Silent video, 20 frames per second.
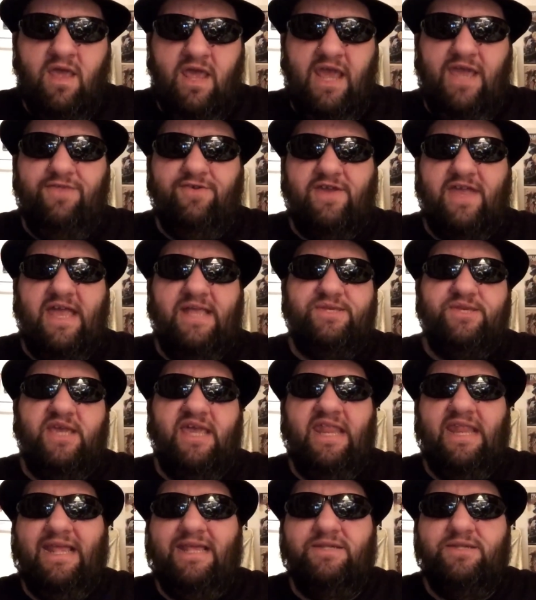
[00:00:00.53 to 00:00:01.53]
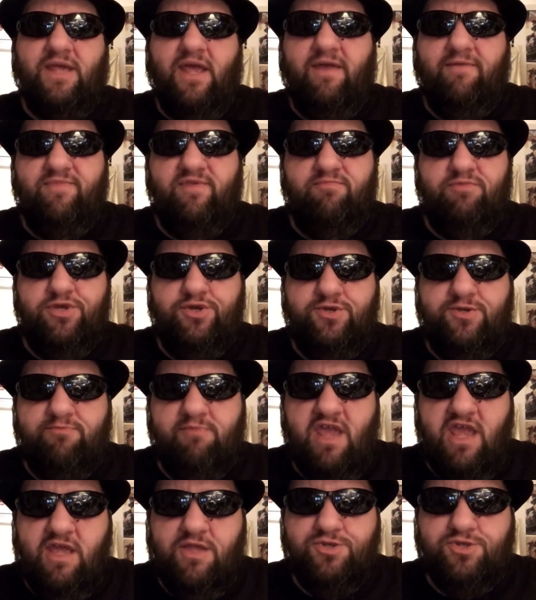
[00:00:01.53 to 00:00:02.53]
Hey there, cats and kitties. I am the Blues
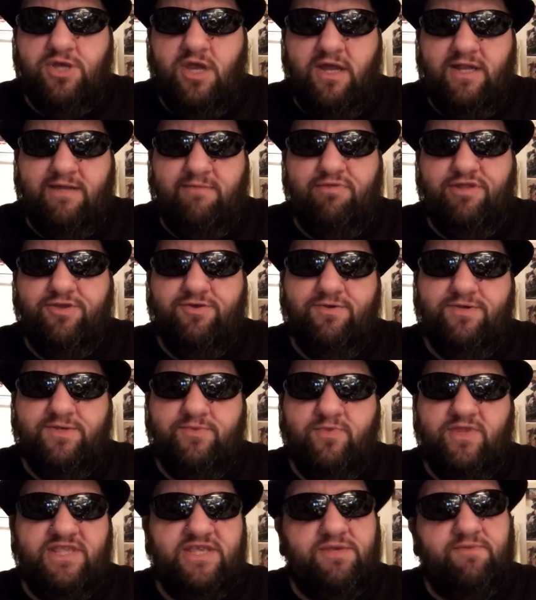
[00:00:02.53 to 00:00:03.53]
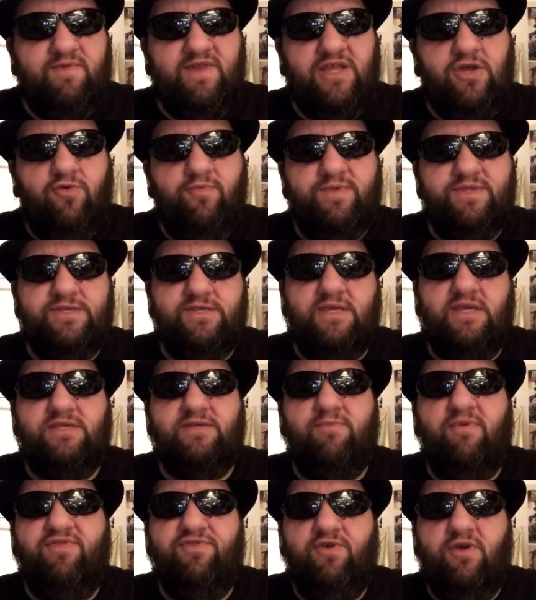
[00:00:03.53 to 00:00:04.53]
Man, Johnny Blues, and with this video, we'll be
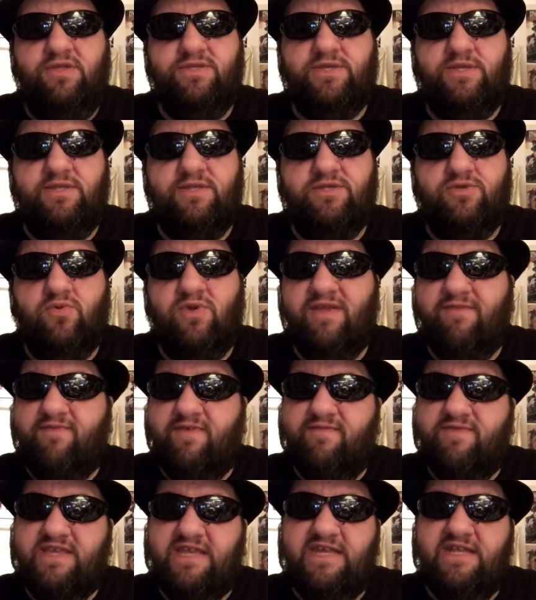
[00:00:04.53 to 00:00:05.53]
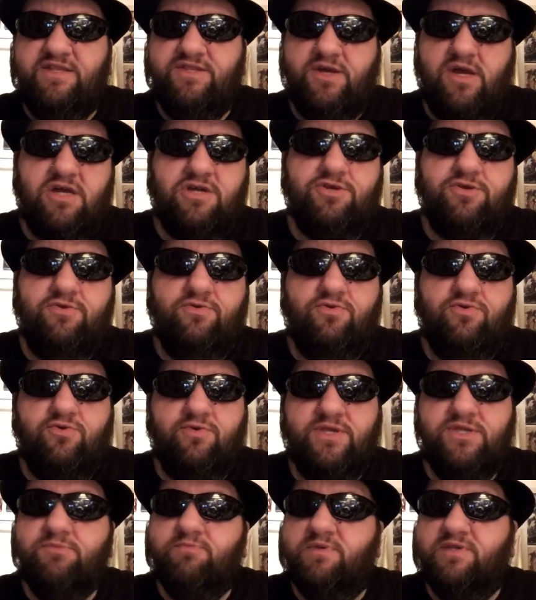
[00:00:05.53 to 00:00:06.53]
discussing my thoughts on the twenty fifteen Doctor Who
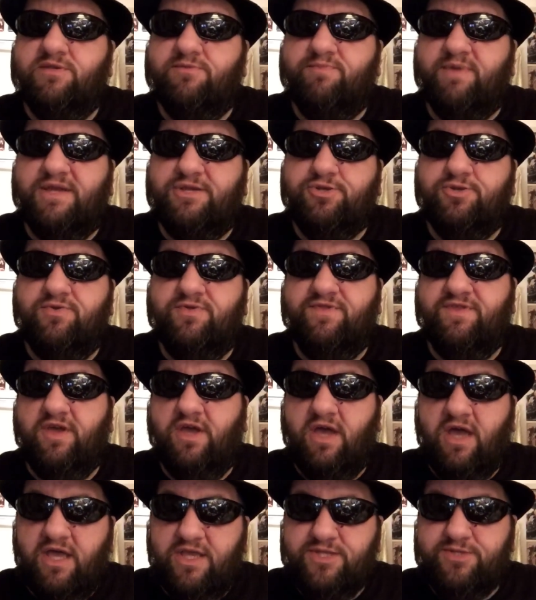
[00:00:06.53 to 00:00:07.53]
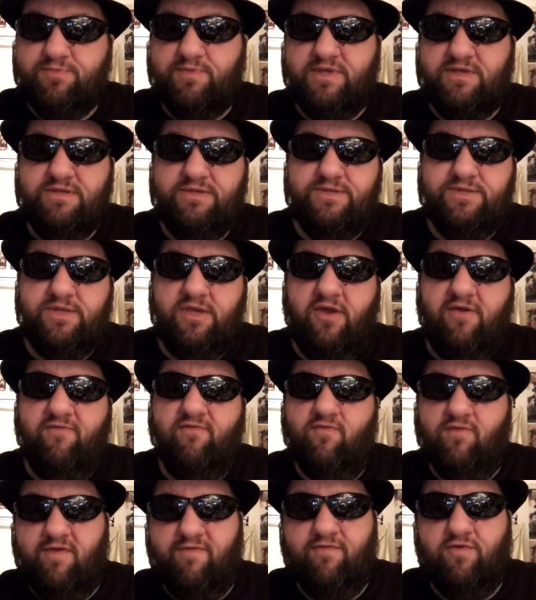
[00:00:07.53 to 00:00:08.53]
Christmas special, The Husbands
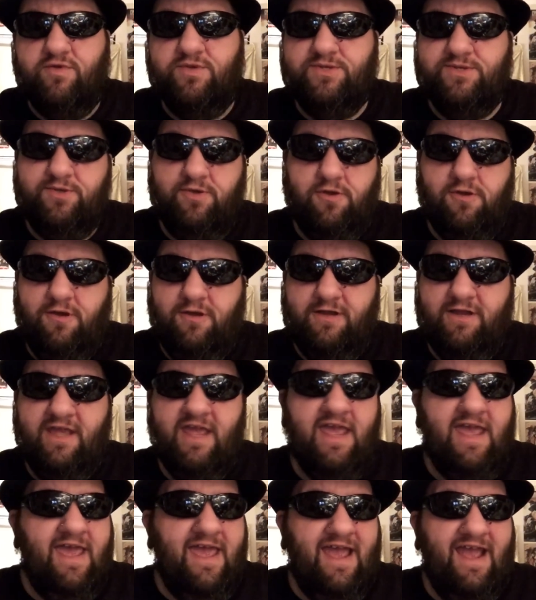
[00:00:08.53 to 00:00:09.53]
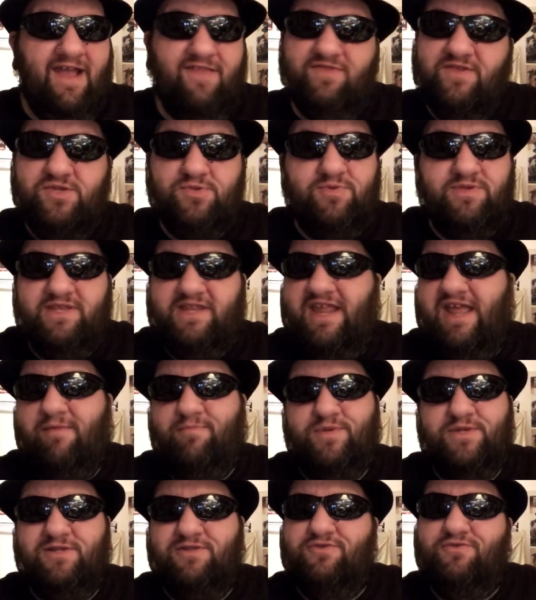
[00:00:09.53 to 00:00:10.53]
of River Song. And this was an
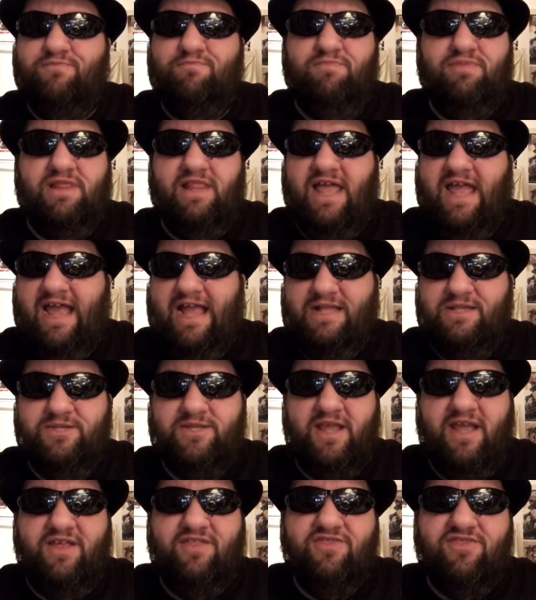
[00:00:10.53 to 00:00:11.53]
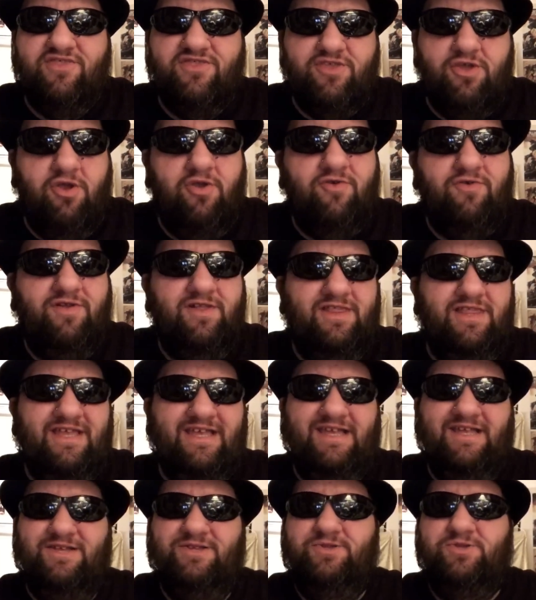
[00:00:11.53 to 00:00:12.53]
absolute blast. I thoroughly
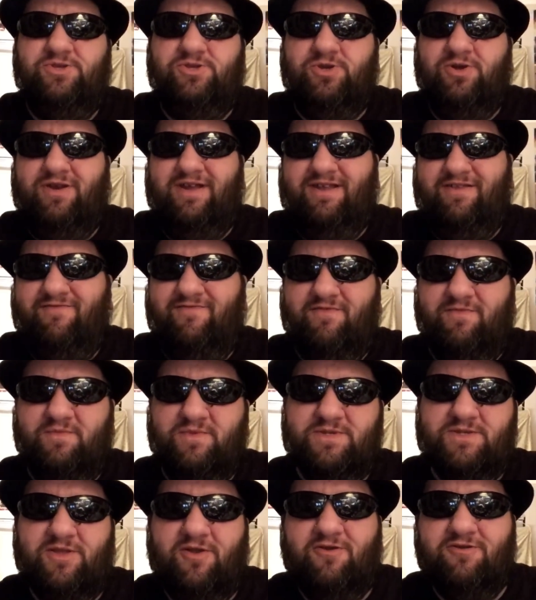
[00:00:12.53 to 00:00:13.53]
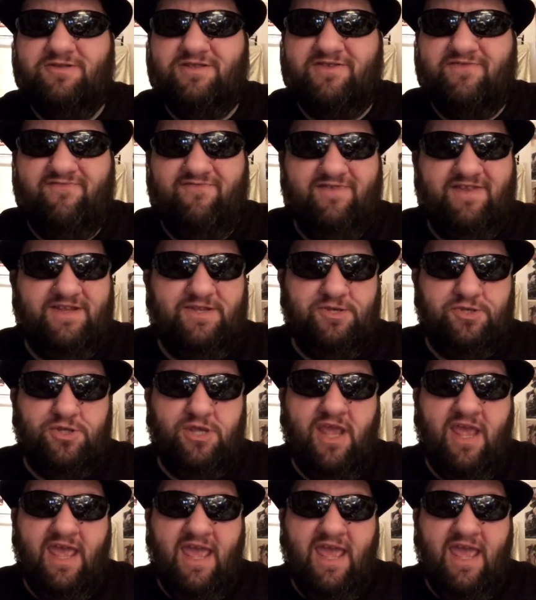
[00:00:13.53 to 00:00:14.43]
enjoyed it from start to finish.